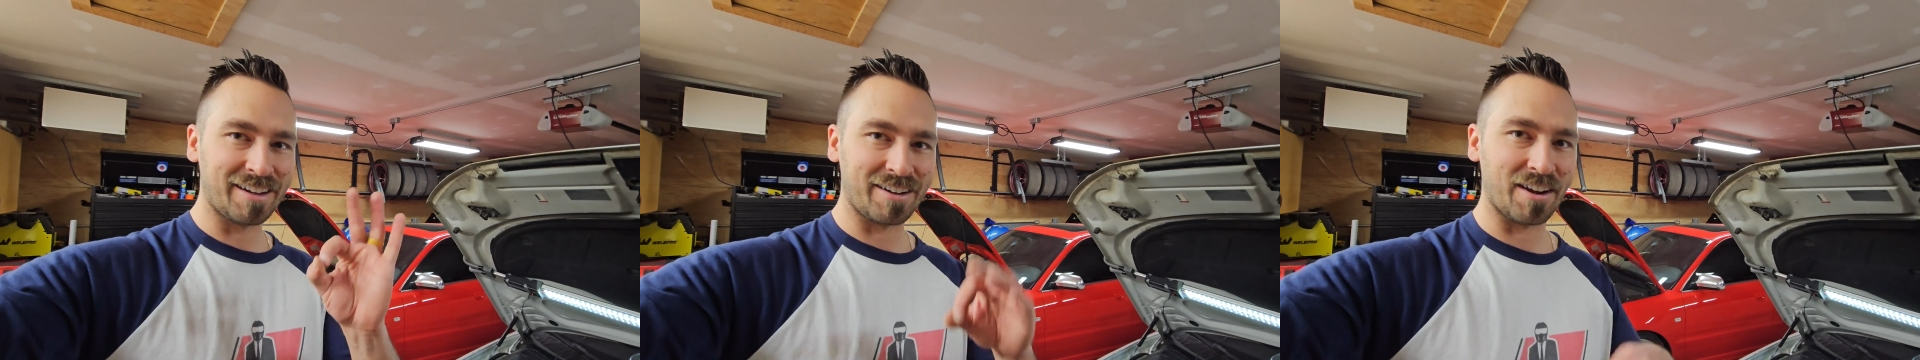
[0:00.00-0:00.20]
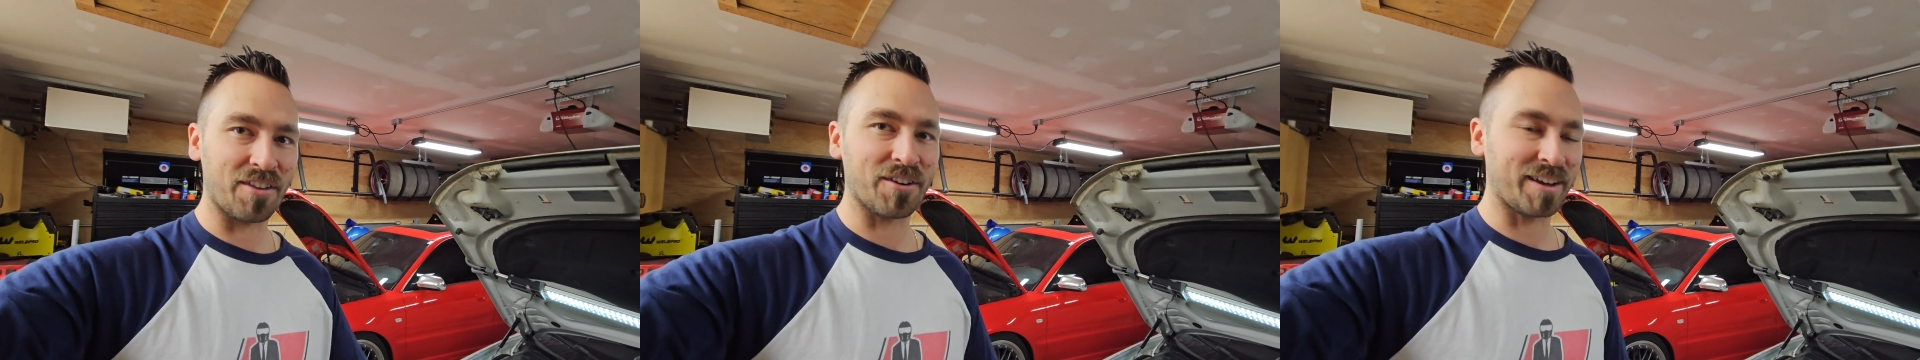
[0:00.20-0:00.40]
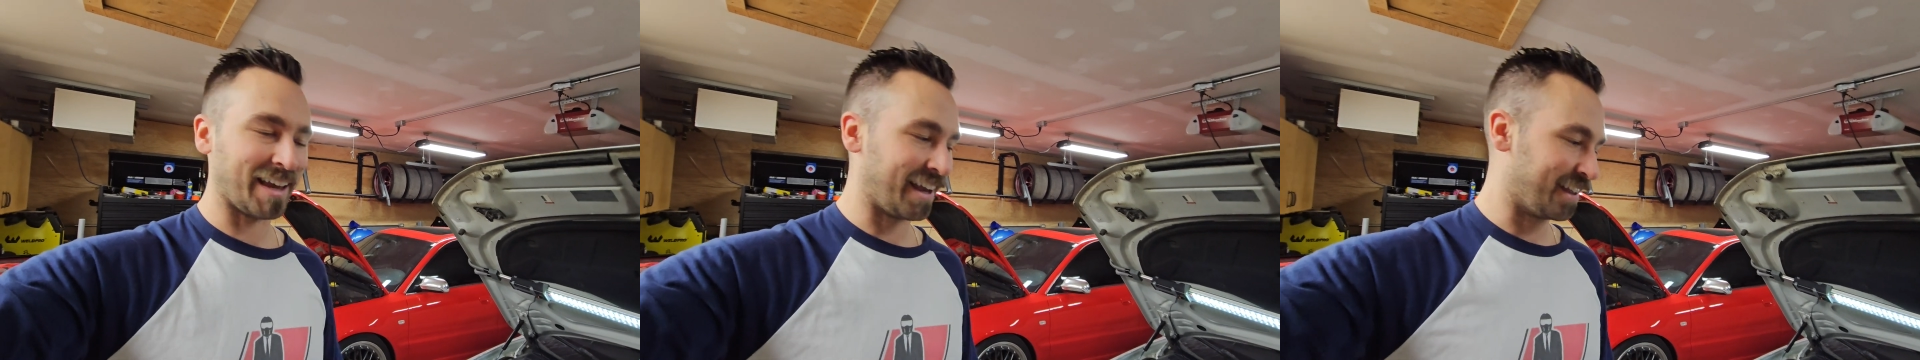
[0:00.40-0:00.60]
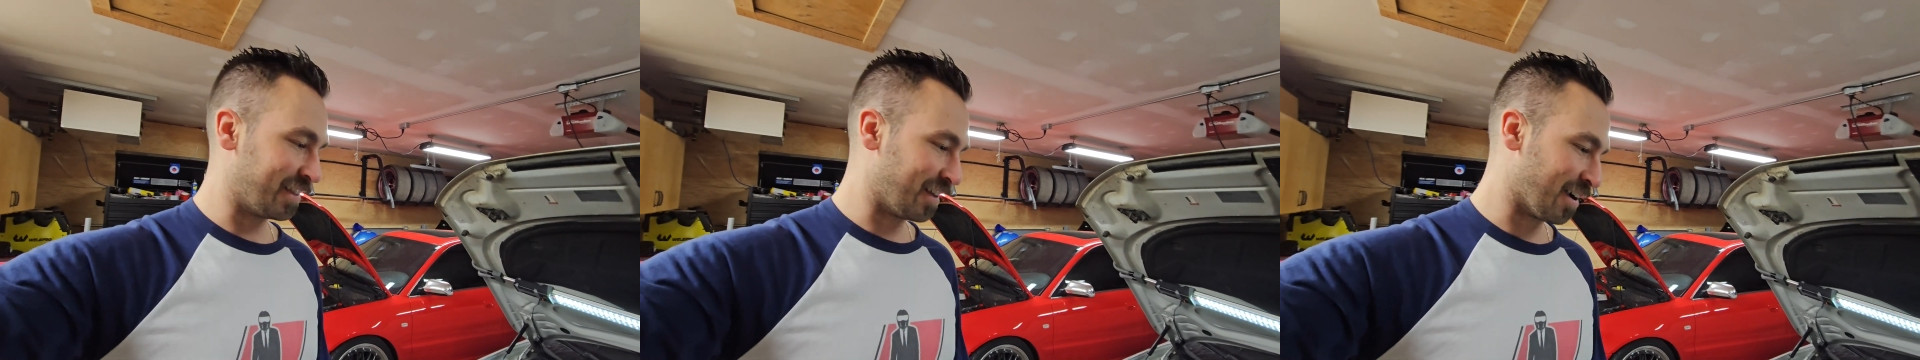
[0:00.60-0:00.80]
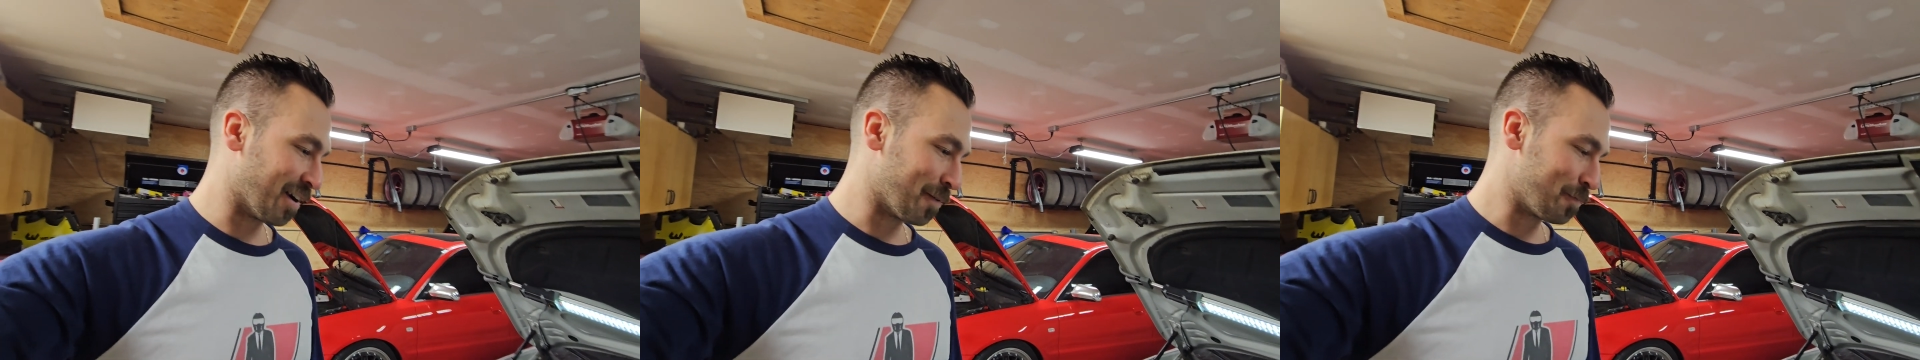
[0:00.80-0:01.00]
another gain
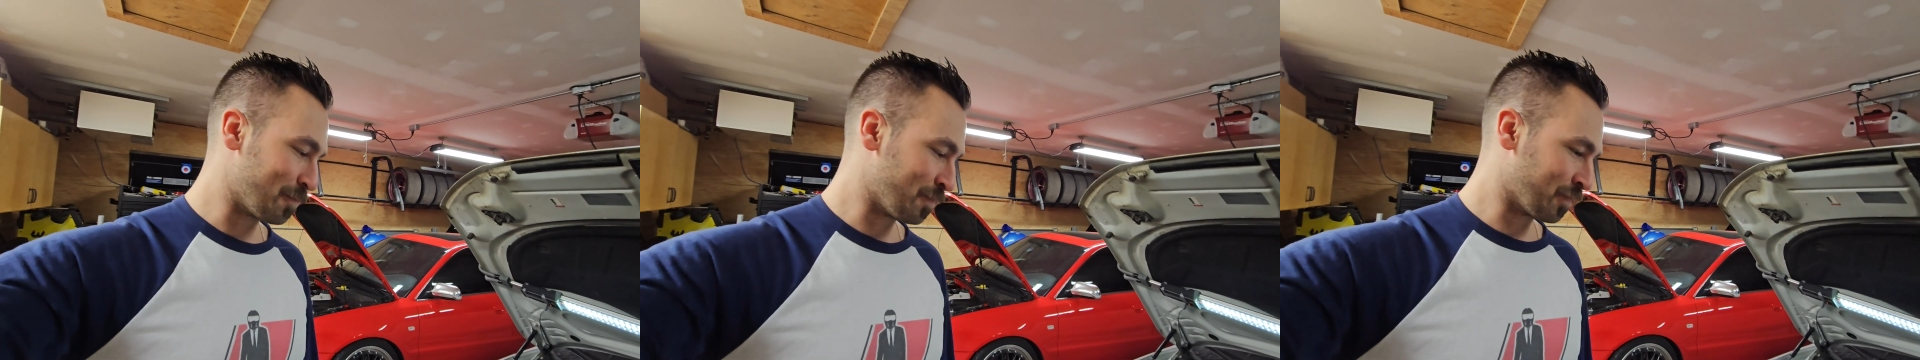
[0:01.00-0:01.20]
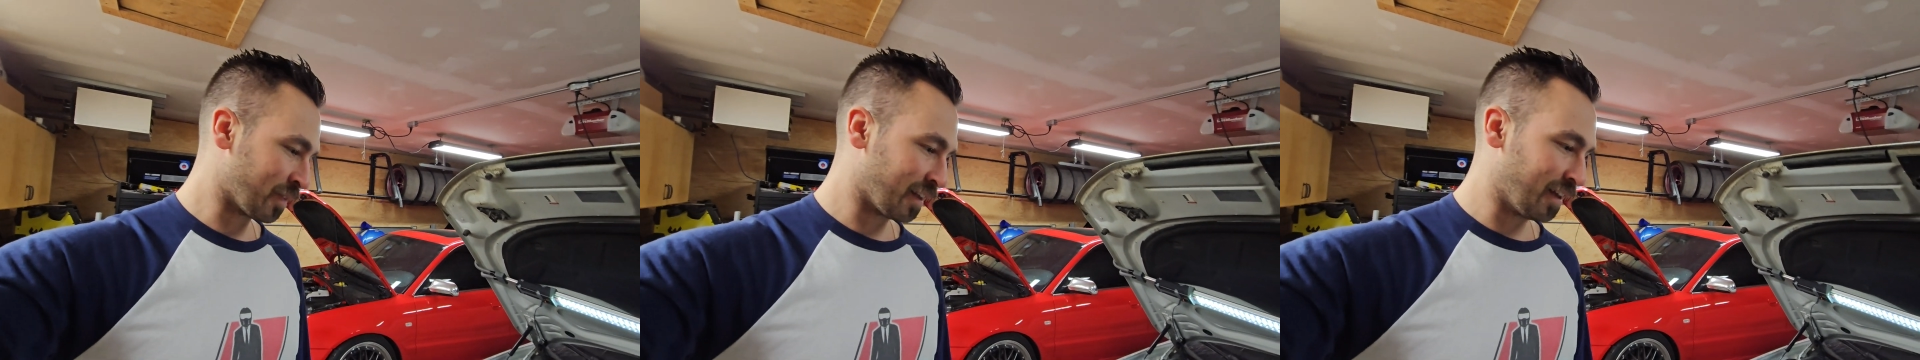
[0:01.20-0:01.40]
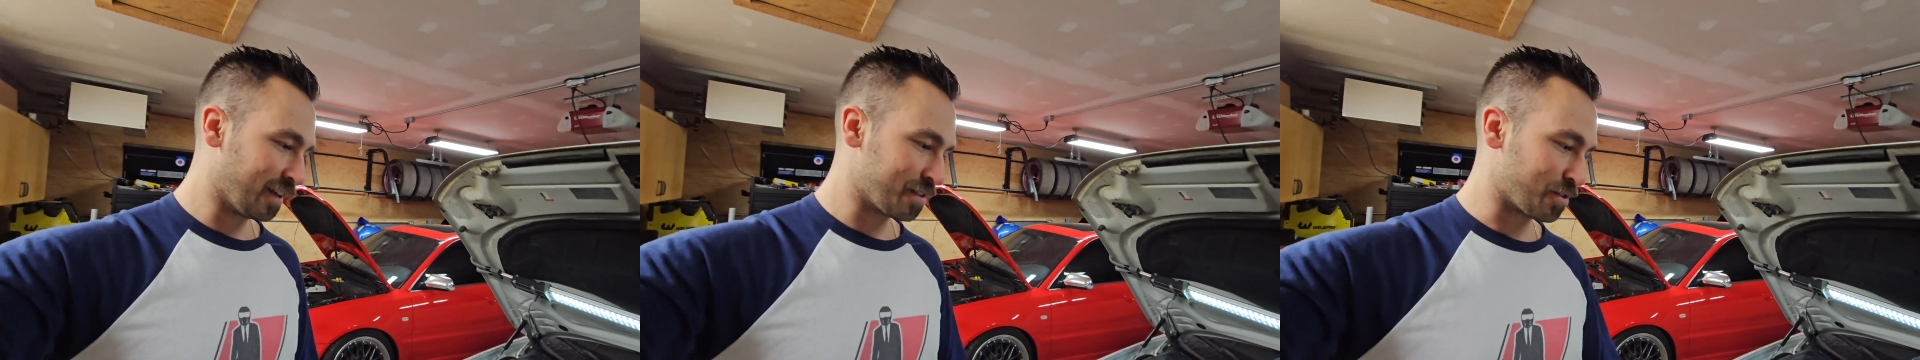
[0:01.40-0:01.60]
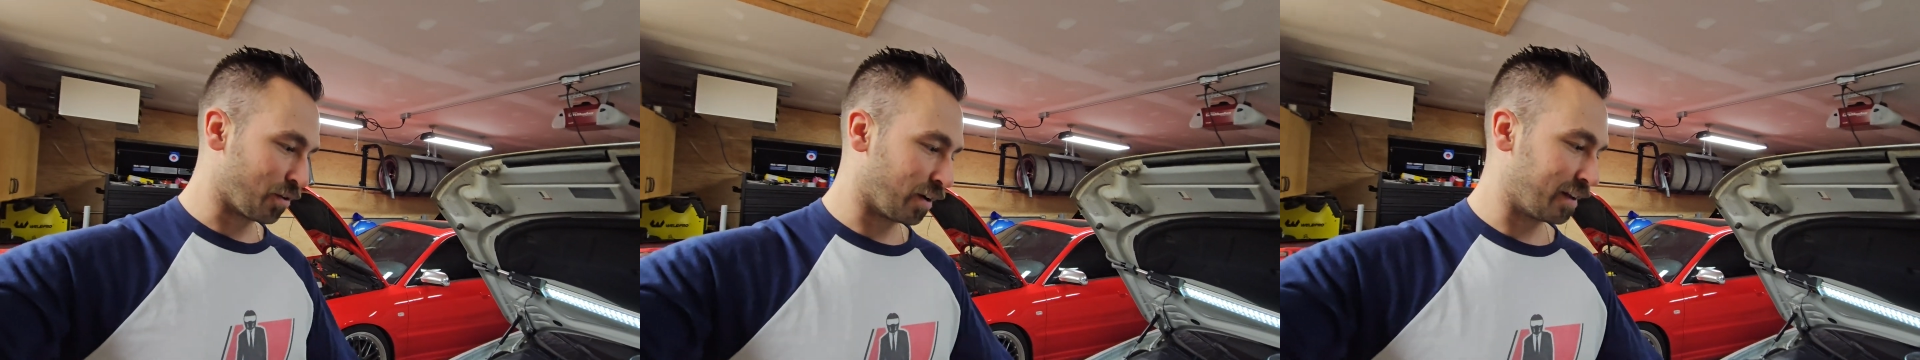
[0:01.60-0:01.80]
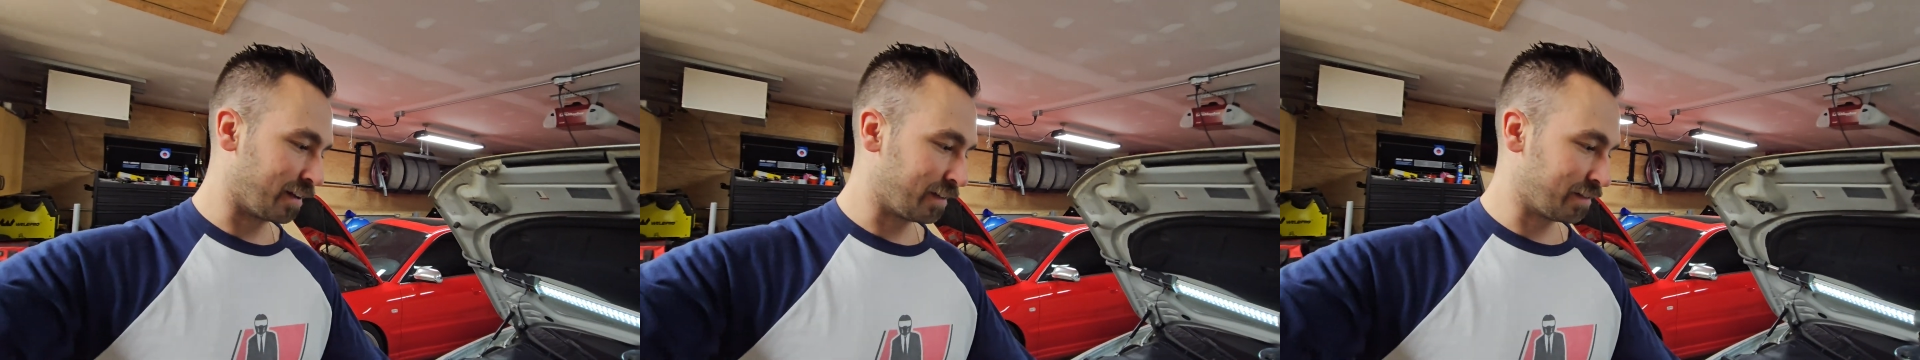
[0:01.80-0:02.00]
there.
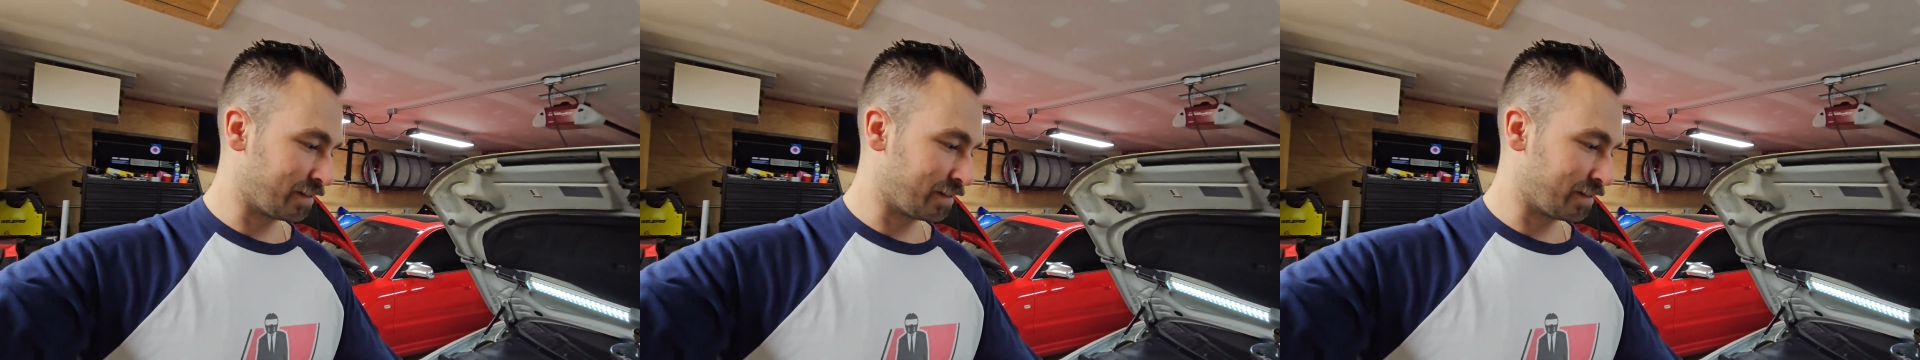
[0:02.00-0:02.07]
So